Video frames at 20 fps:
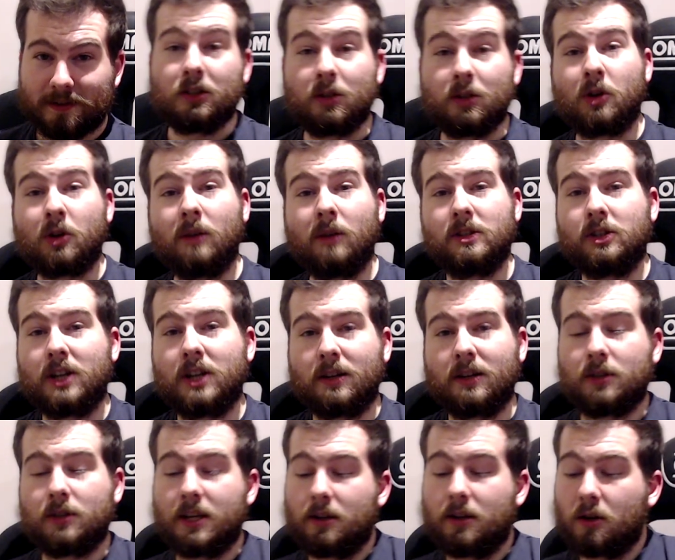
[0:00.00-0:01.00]
Subscribe to the
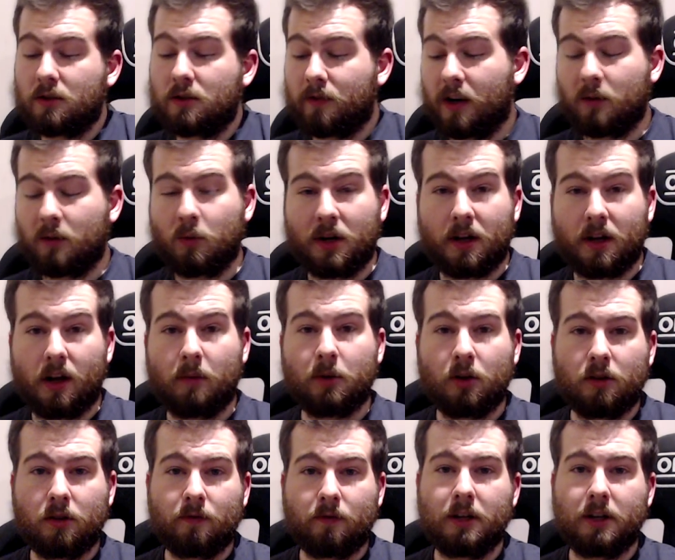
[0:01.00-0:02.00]
channel to get notified when I
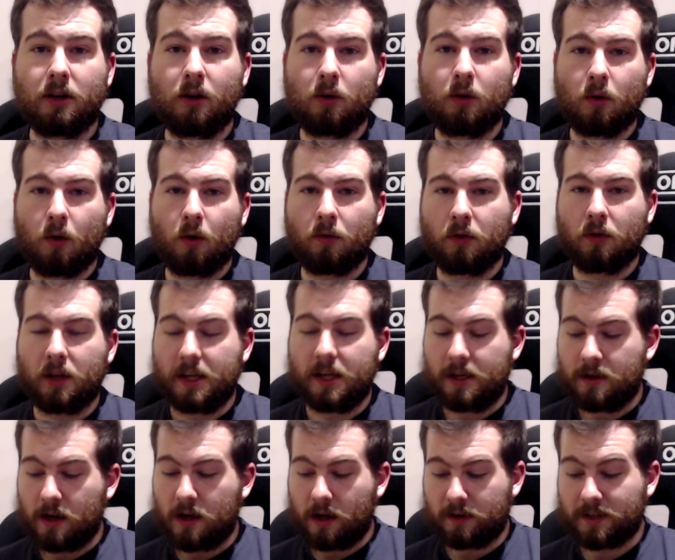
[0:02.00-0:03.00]
upload the video on
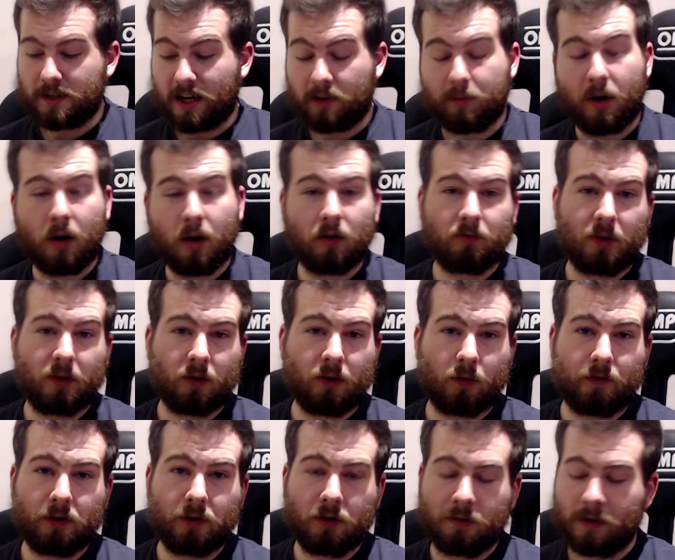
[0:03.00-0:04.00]
the second part of my
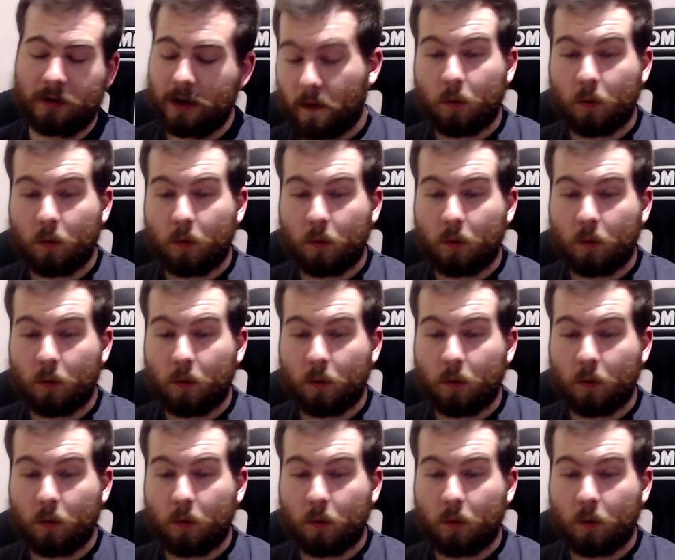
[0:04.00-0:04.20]
review,